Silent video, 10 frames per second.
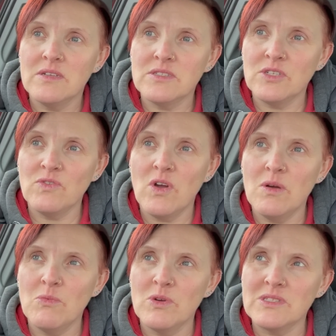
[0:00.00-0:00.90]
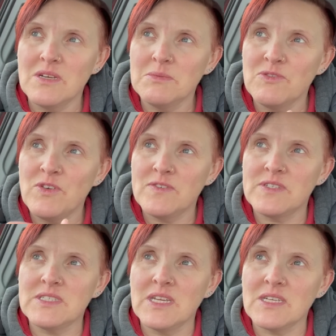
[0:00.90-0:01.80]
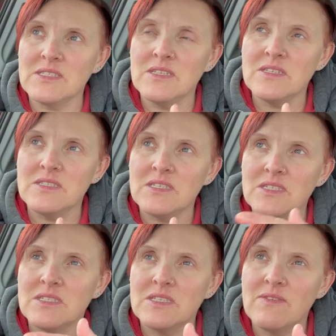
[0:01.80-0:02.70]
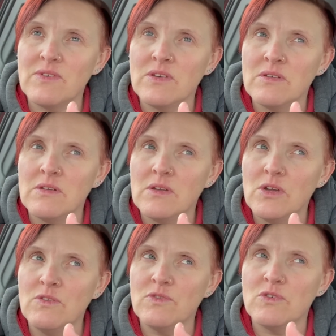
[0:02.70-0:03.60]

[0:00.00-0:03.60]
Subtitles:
so you've got up, what is it, up to 5 to 6 and then 6 to 7 over,